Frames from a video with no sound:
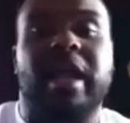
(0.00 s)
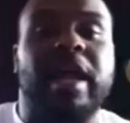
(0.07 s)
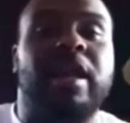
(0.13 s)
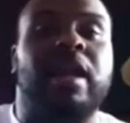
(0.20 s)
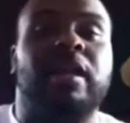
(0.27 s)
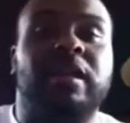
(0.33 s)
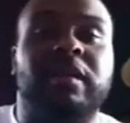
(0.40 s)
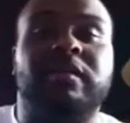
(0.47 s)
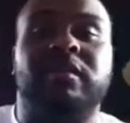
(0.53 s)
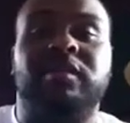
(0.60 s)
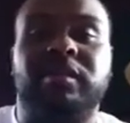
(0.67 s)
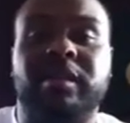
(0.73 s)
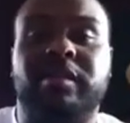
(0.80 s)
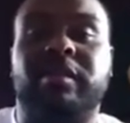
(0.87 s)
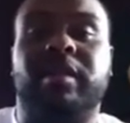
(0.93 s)
I love this
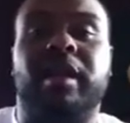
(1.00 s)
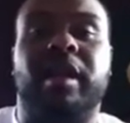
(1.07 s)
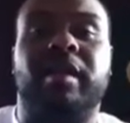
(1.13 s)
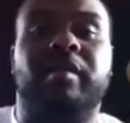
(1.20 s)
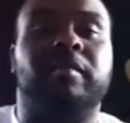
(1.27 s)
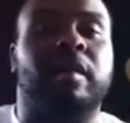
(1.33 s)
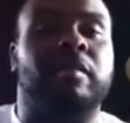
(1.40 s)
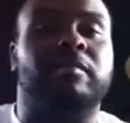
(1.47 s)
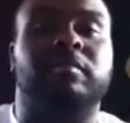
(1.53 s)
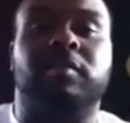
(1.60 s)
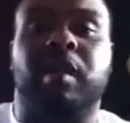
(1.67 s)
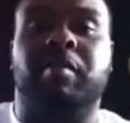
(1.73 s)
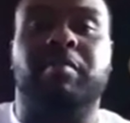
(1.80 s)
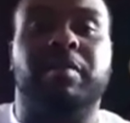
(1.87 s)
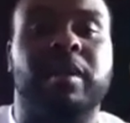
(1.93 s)
sneaker game.
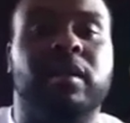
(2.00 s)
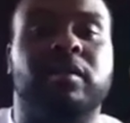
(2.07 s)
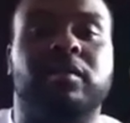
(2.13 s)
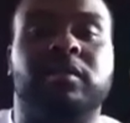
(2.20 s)
I'm big on